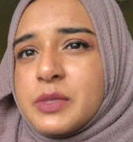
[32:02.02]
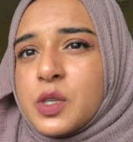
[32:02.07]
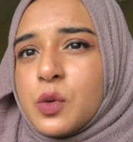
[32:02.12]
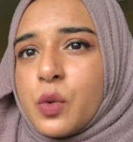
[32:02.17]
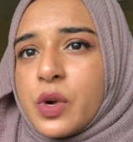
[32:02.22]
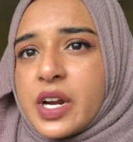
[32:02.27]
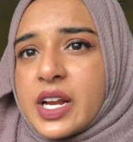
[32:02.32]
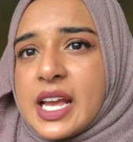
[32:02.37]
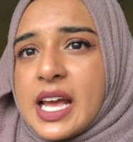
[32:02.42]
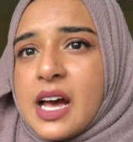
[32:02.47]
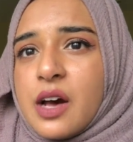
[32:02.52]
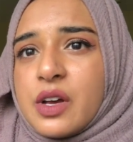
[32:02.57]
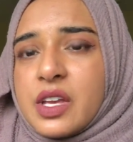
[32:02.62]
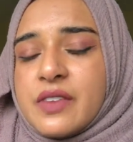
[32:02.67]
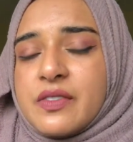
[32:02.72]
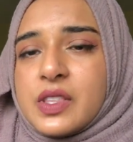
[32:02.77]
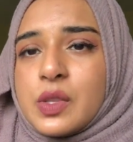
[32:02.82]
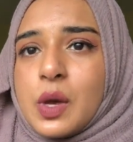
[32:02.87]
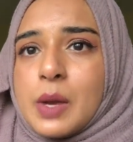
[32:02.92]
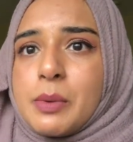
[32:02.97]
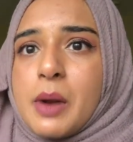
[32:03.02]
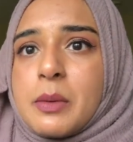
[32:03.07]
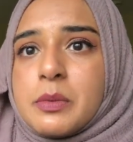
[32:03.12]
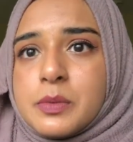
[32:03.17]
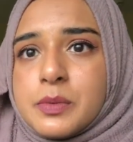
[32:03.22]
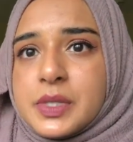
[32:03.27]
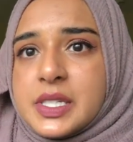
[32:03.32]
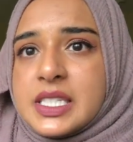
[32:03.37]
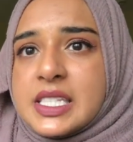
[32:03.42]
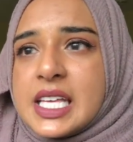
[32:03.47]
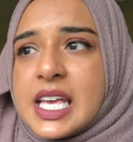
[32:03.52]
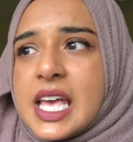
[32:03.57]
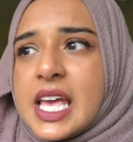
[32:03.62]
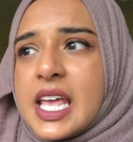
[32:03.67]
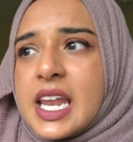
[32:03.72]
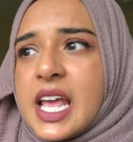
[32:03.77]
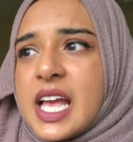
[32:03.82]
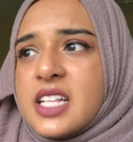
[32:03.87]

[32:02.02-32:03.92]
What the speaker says: to work out, even though I probably did.